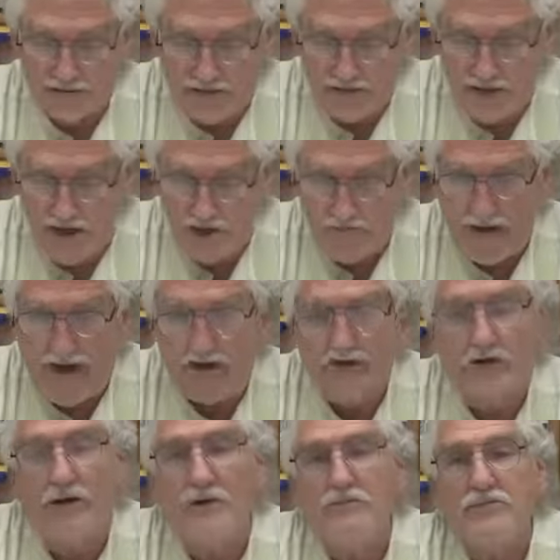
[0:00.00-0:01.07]
and see how bad
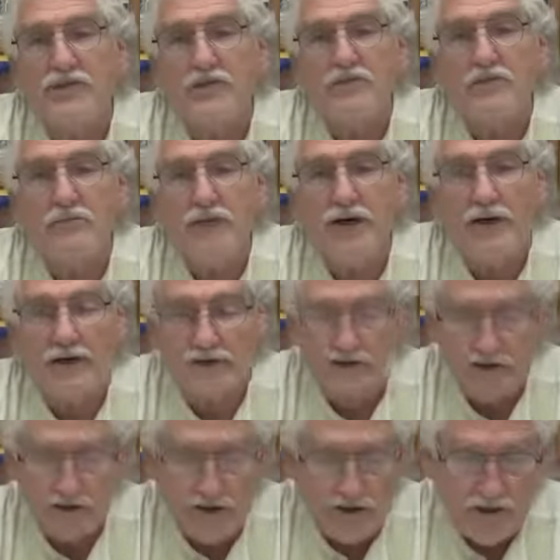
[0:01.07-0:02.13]
your lymph system
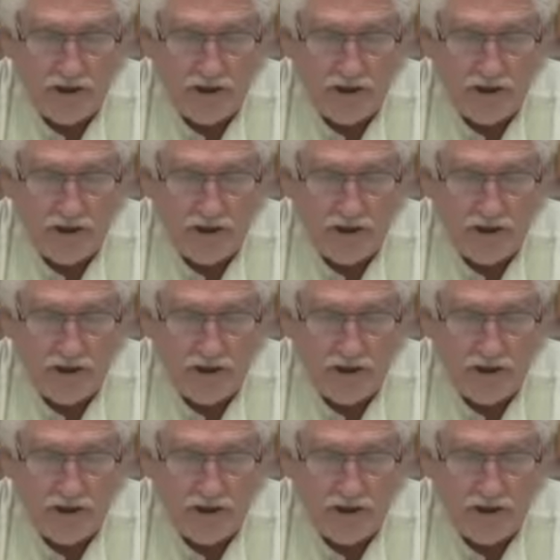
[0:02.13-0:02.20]
is.